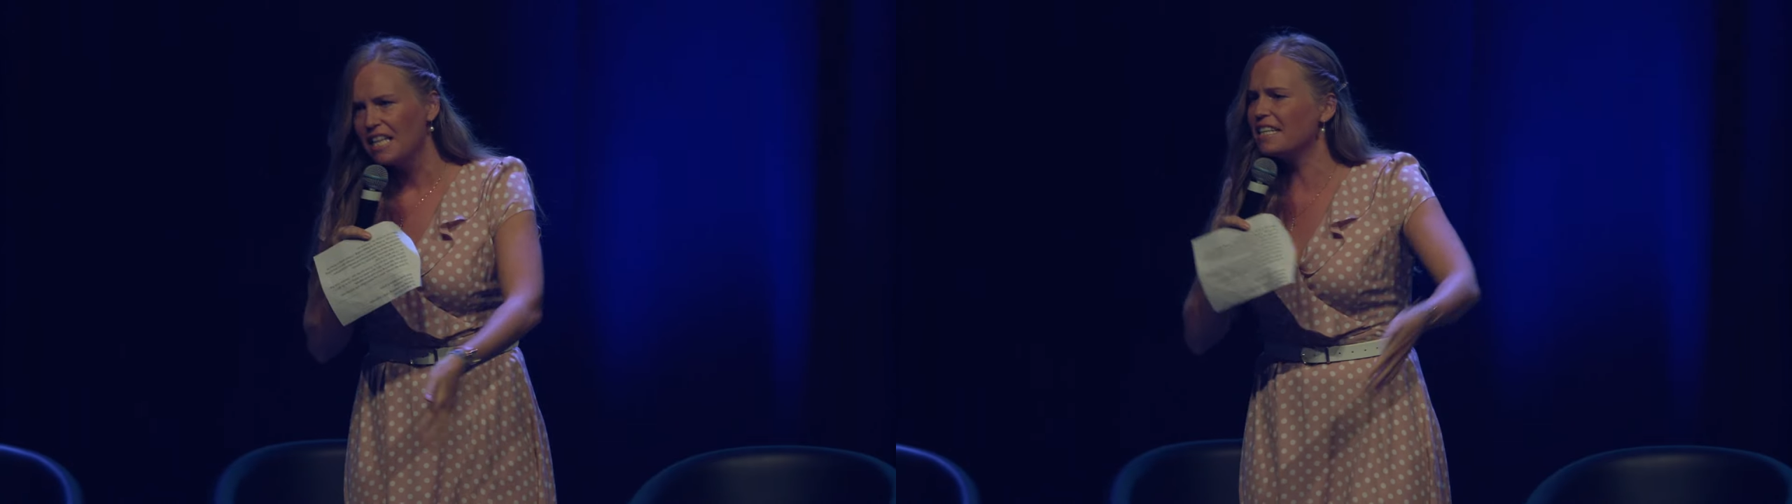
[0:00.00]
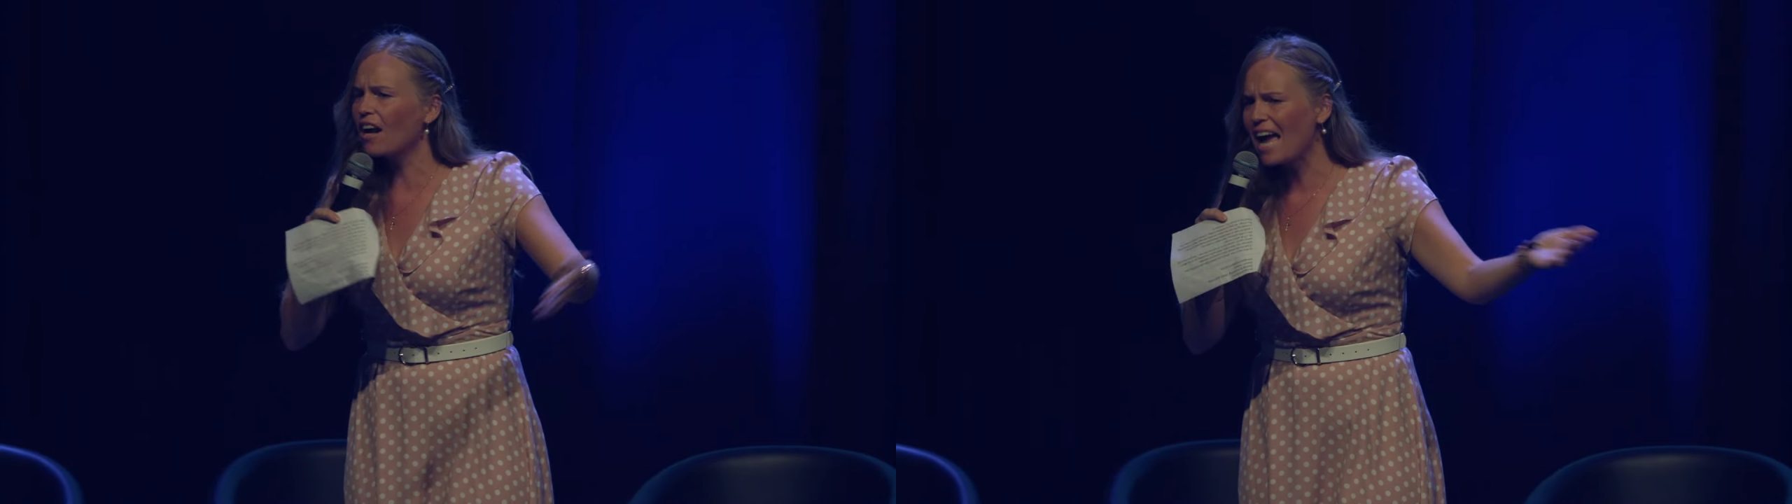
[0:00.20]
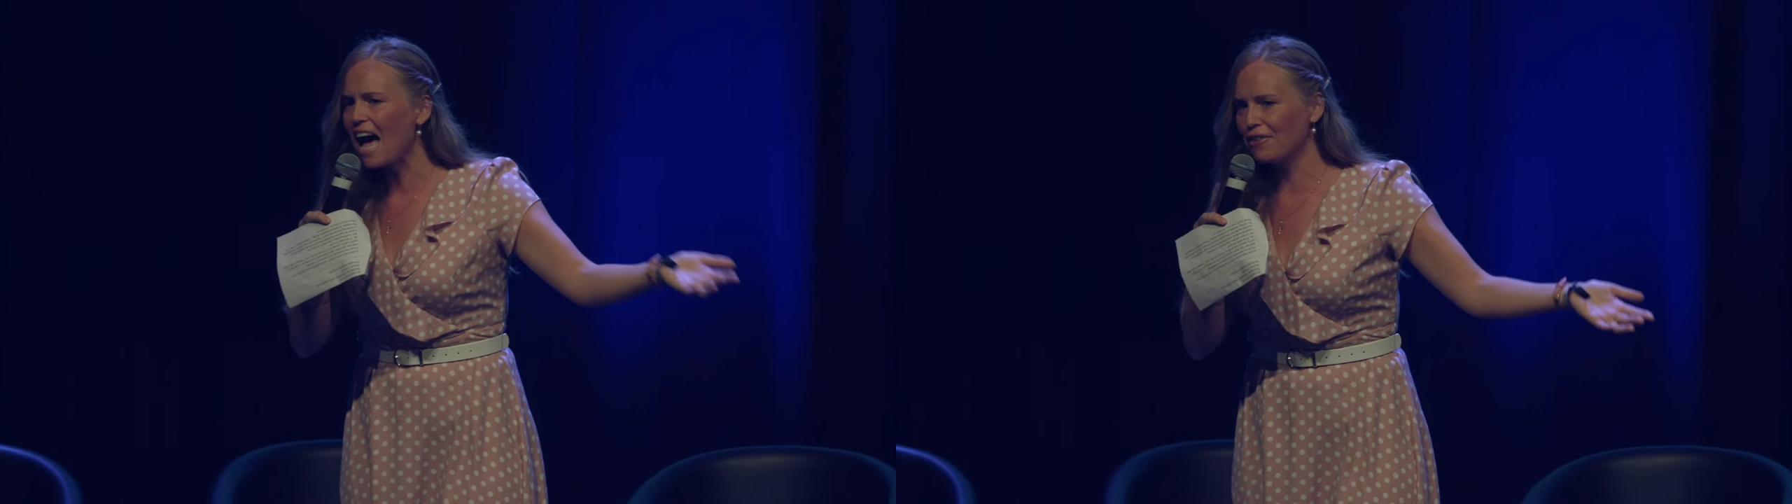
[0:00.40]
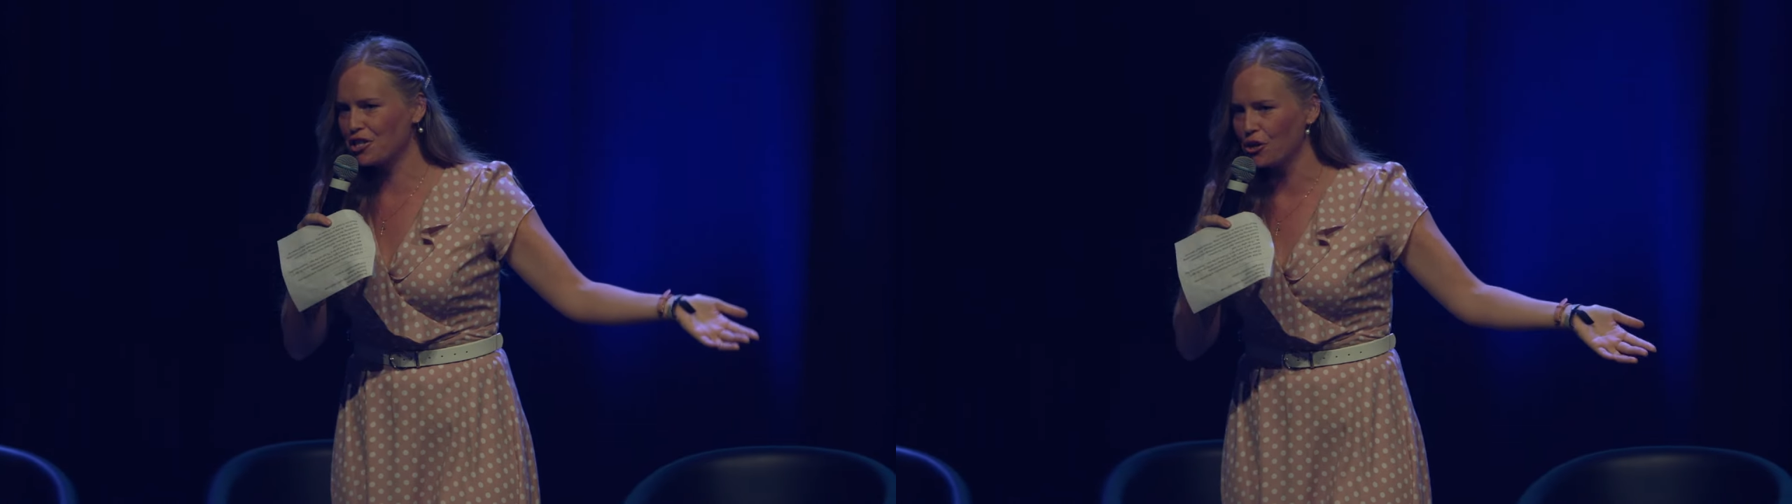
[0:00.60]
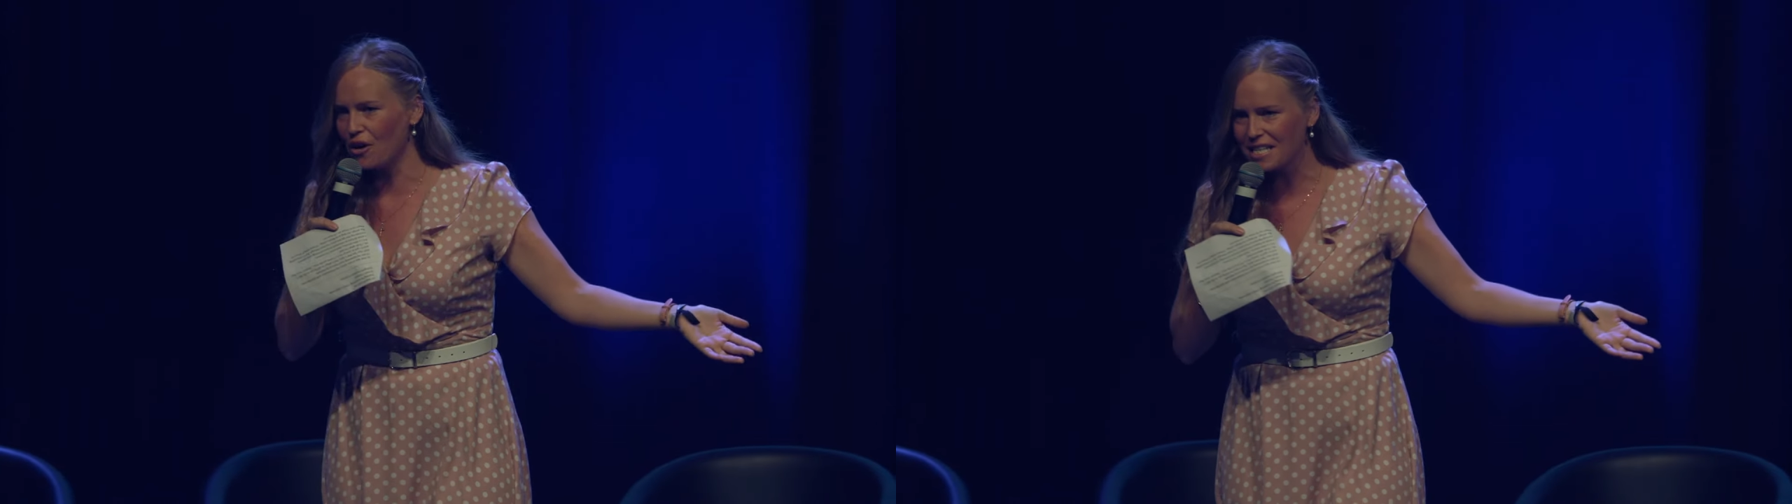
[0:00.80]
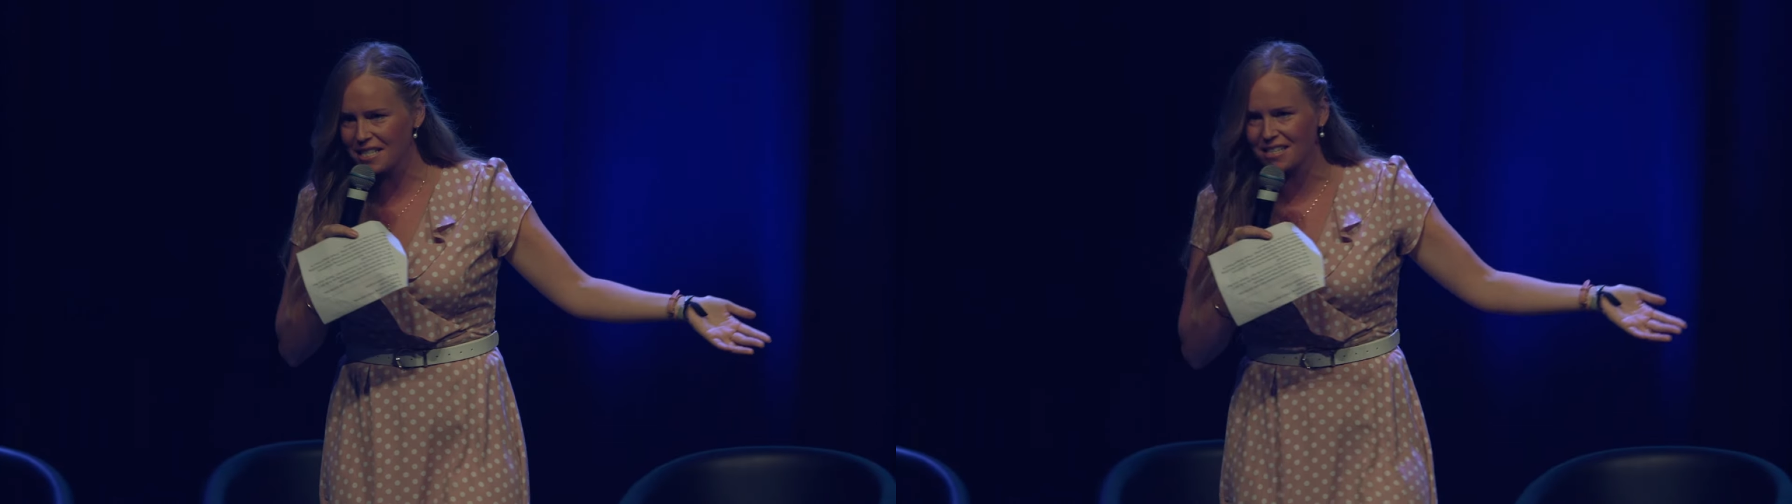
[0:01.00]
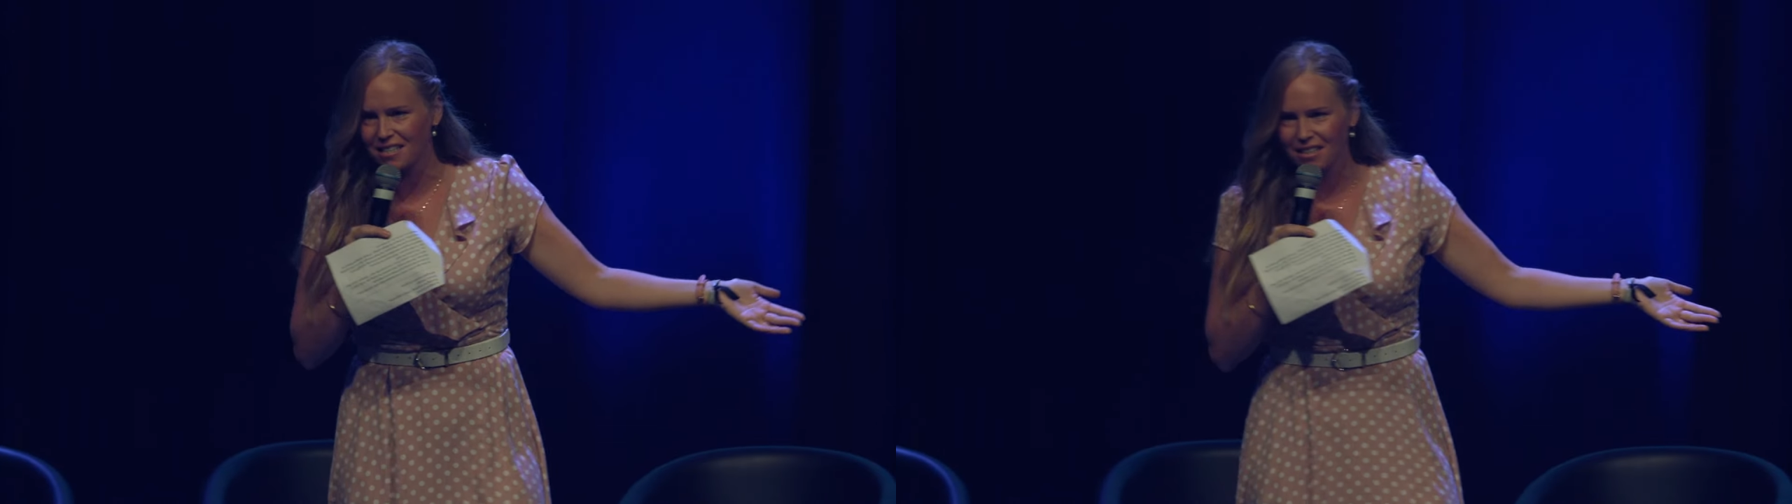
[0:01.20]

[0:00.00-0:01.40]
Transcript: Did I have a choice?